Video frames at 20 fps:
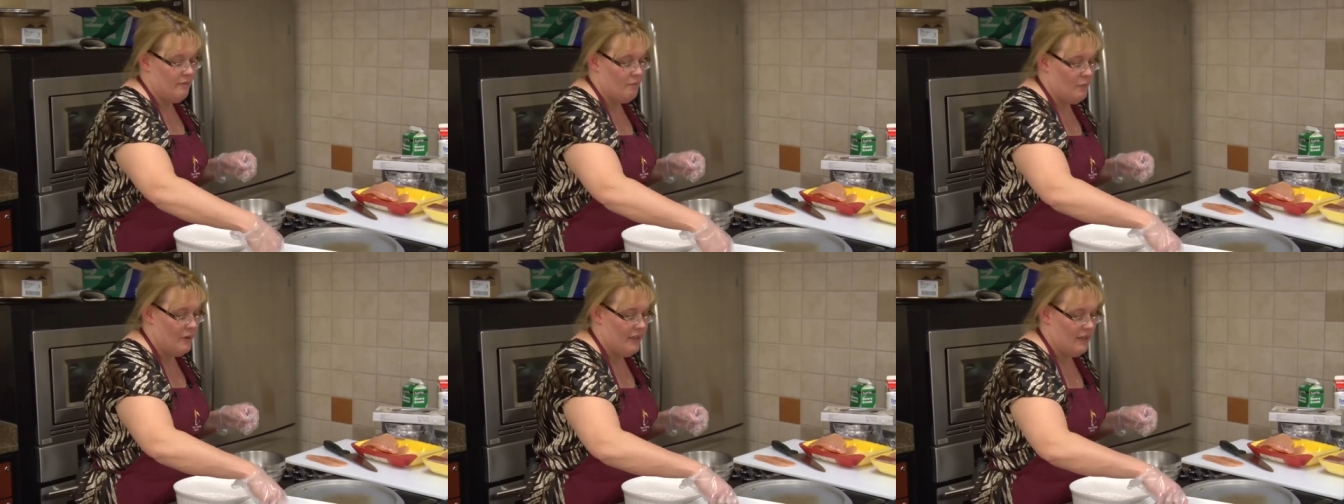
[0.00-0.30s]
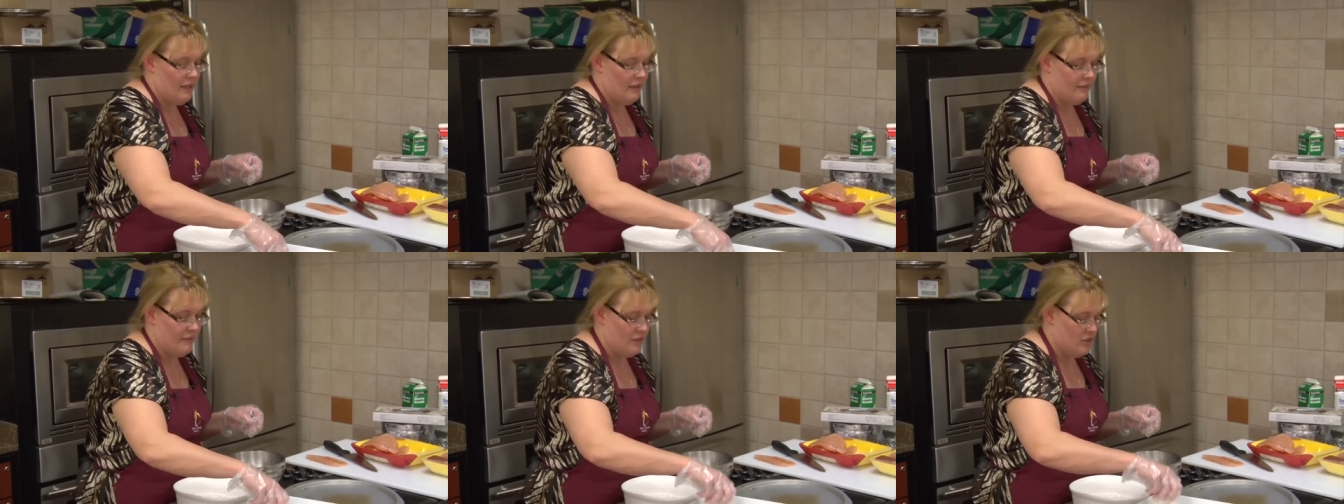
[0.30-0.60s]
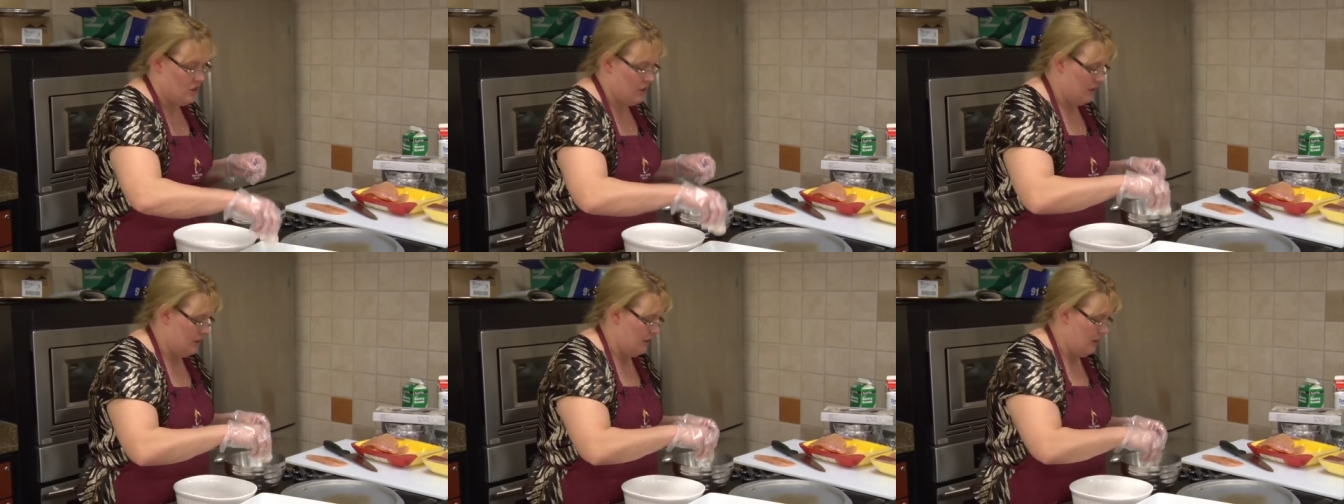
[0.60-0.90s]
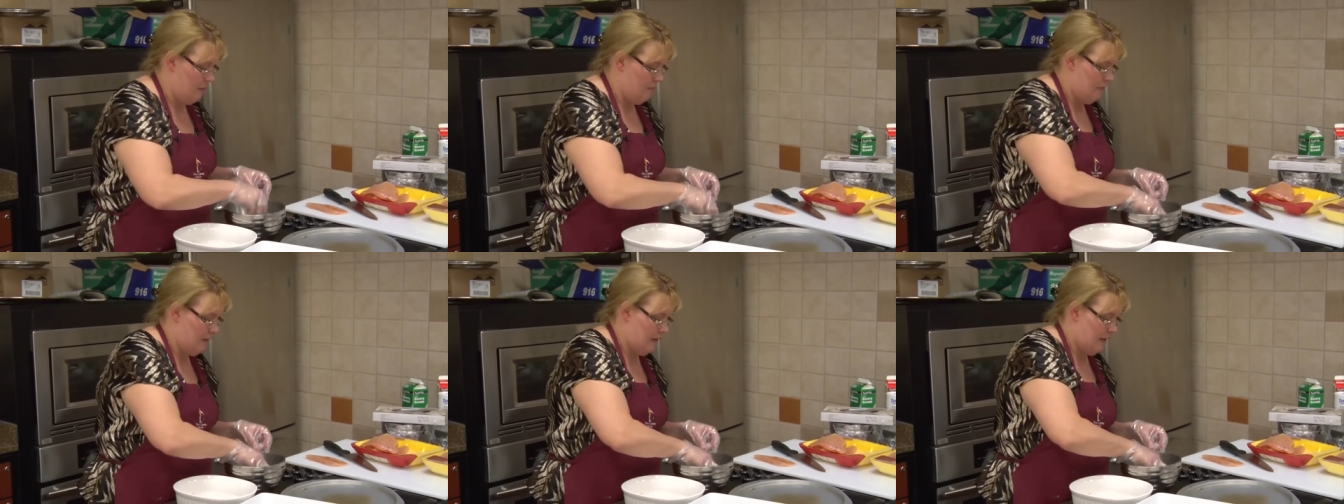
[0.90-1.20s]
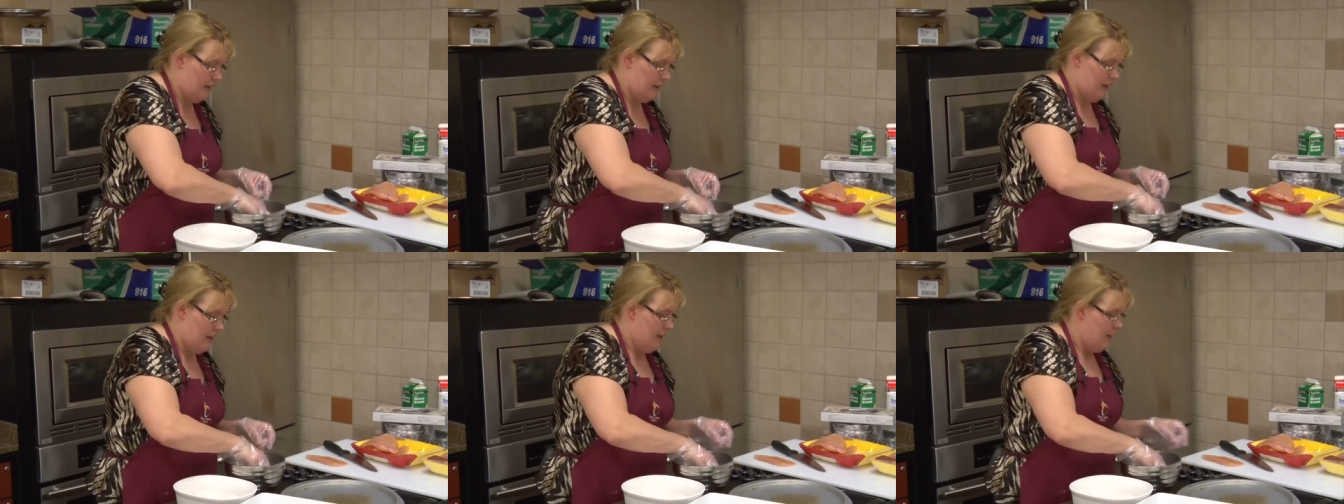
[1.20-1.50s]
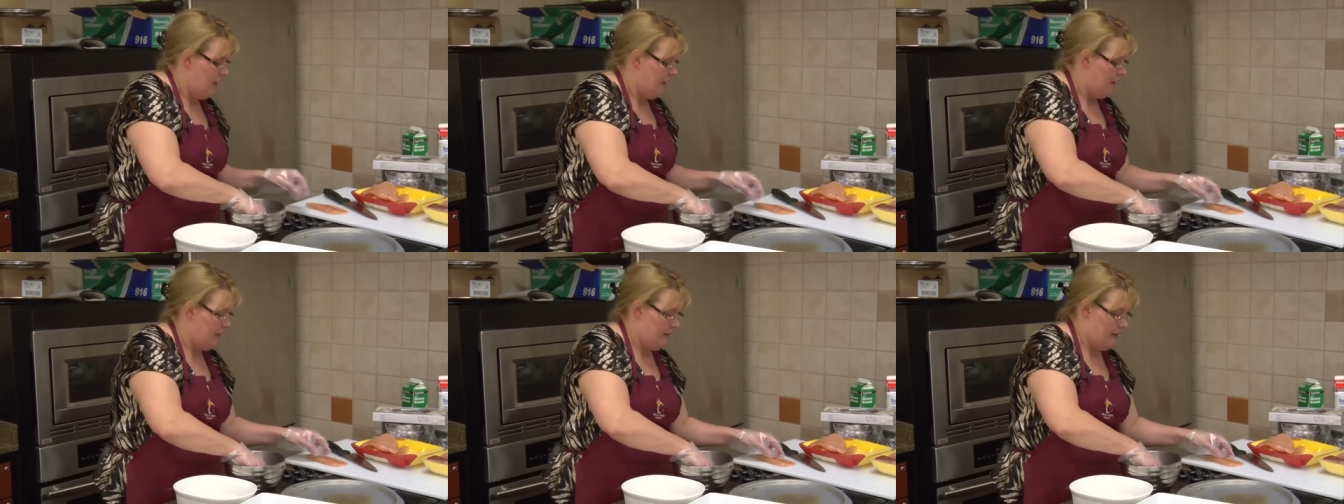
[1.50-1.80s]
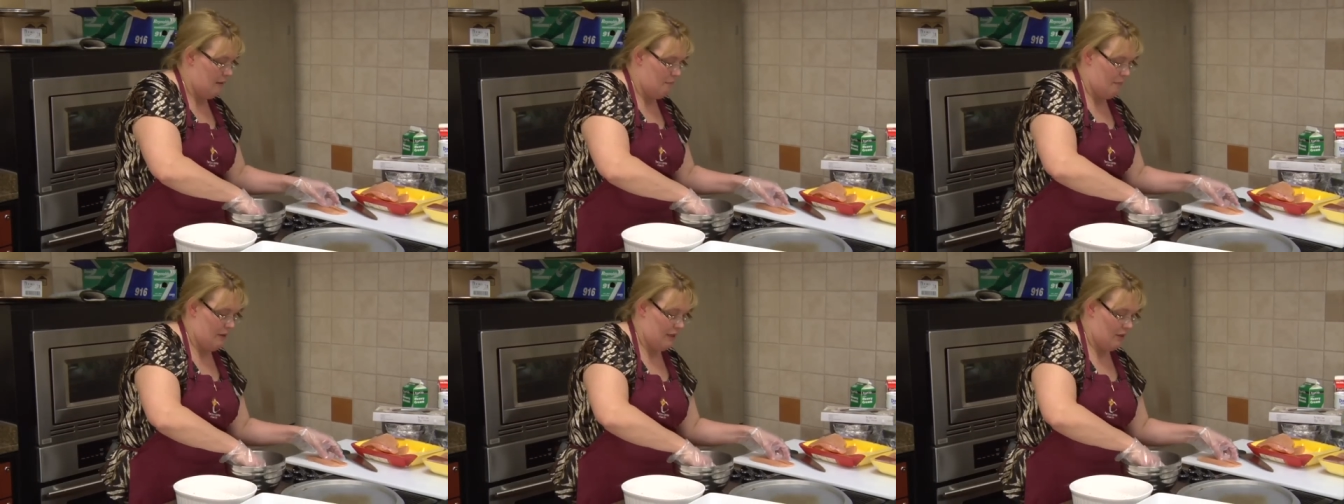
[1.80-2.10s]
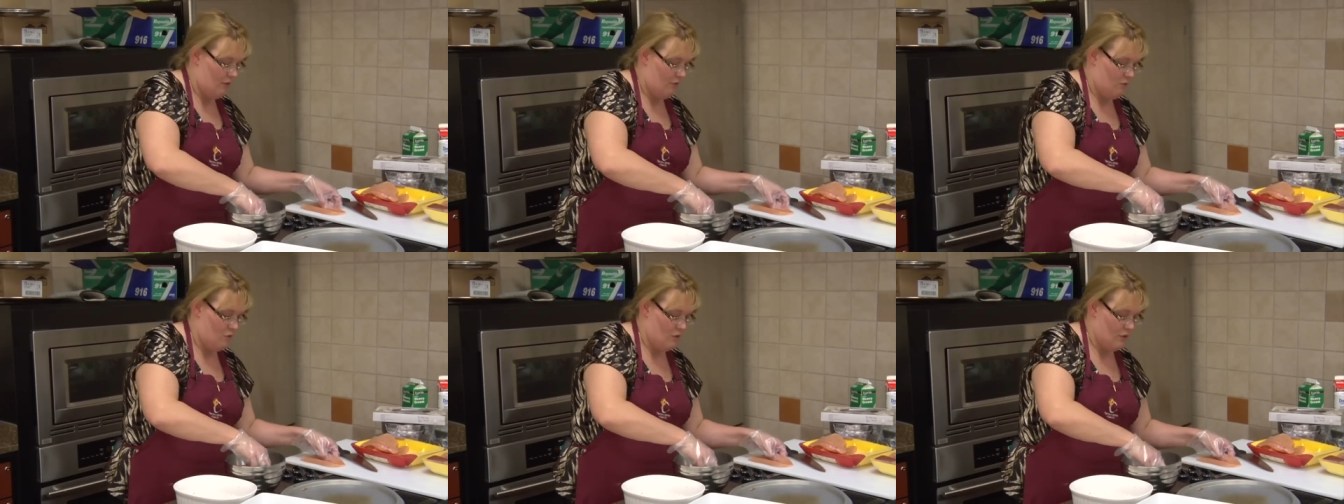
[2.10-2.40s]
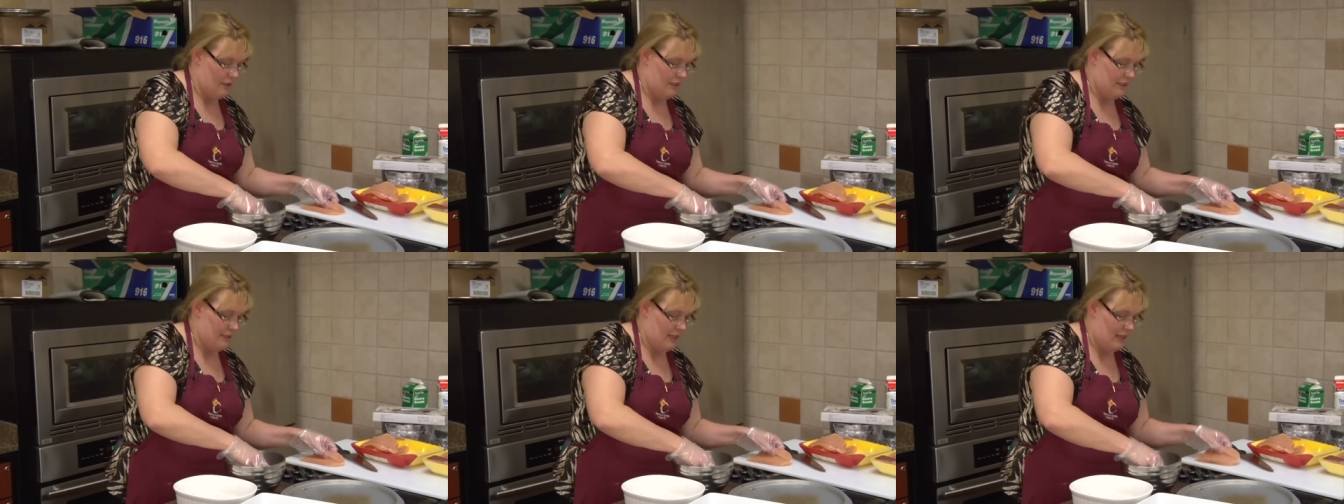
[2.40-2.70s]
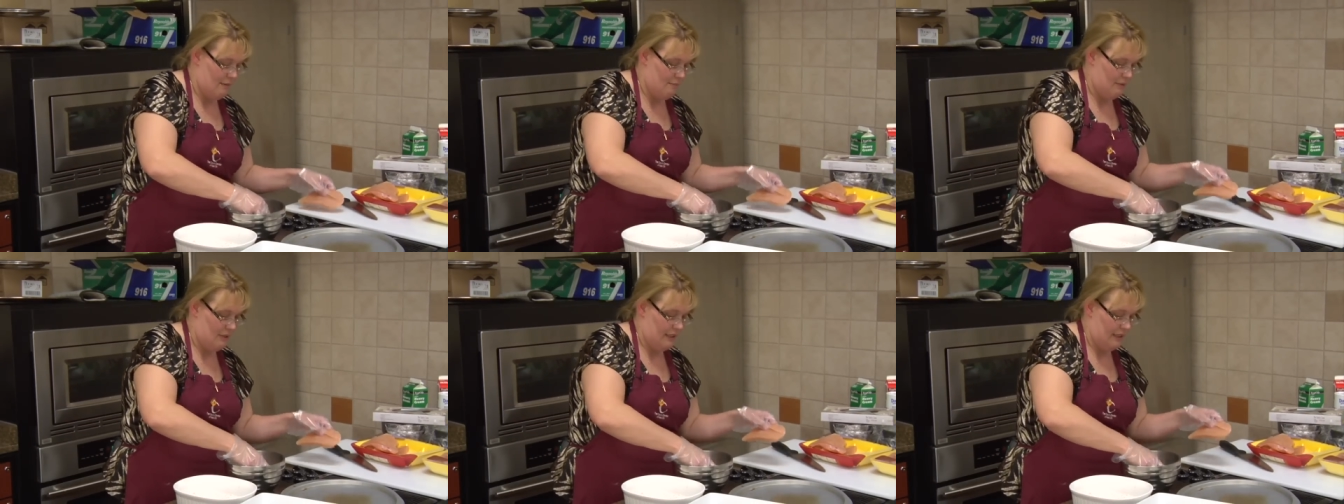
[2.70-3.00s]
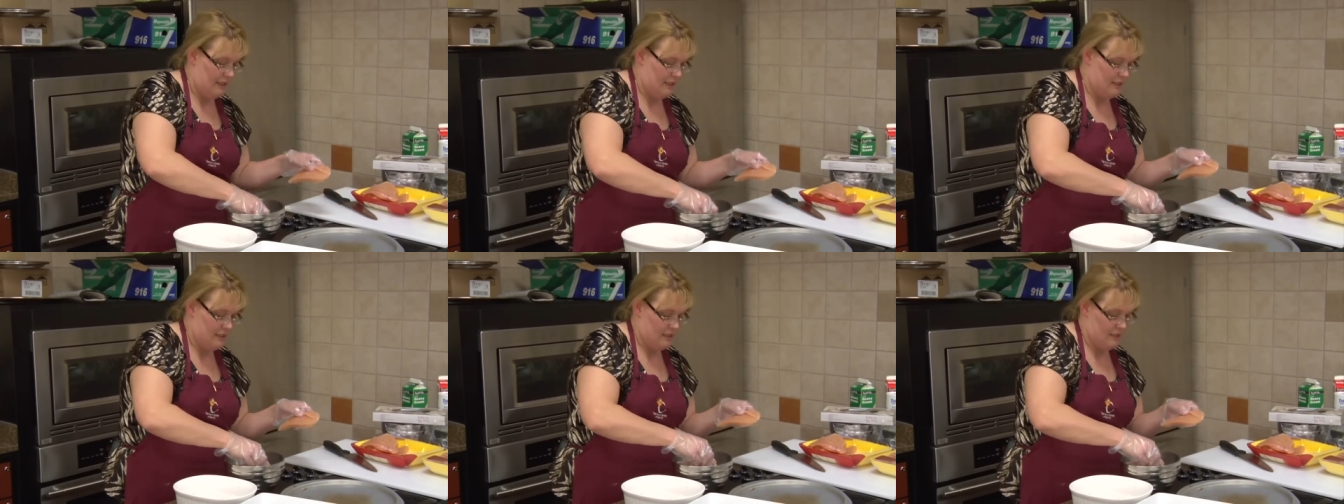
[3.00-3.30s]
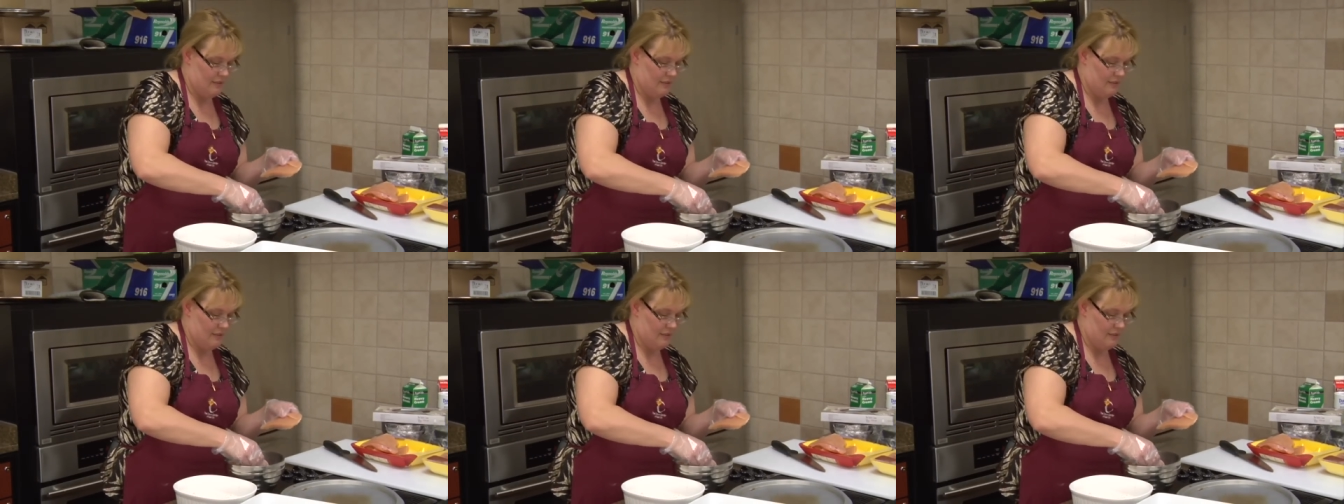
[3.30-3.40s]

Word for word: we cut the chicken up in that manner for that diet plan.